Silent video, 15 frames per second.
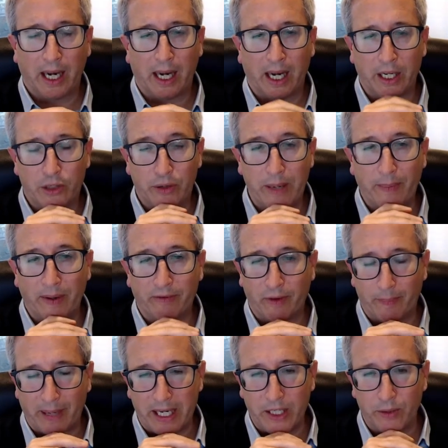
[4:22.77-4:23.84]
treatment for
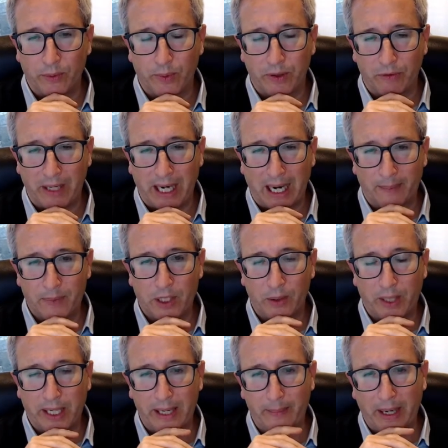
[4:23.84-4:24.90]
patients with relapsed
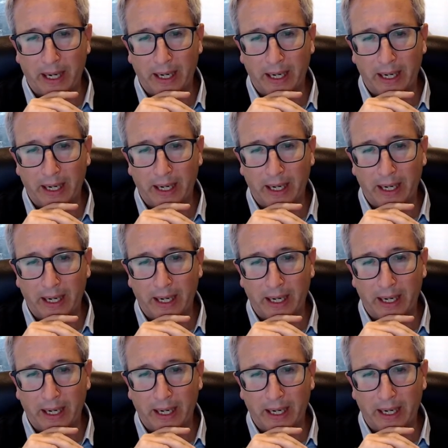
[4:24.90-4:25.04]
leukemia.